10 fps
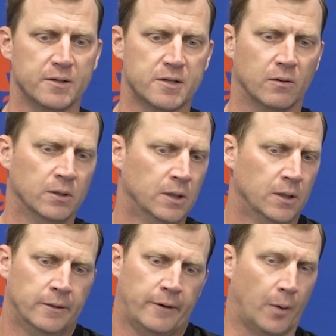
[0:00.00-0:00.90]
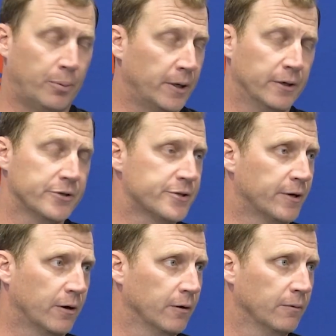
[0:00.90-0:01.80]
So our players
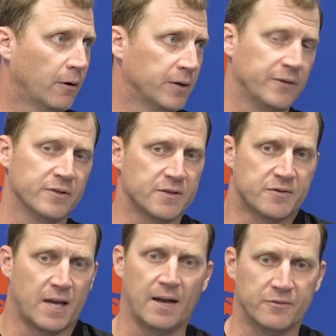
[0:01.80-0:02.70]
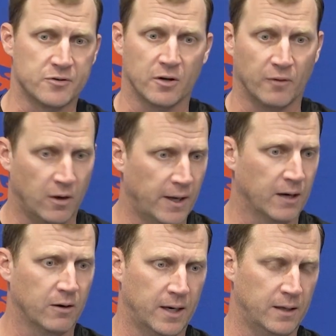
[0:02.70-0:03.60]
and our defensive staff deserve all that
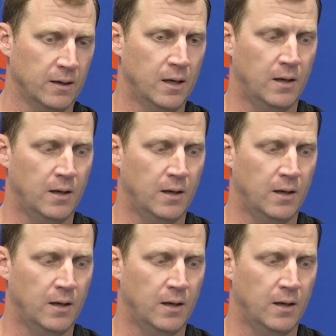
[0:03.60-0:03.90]
credit,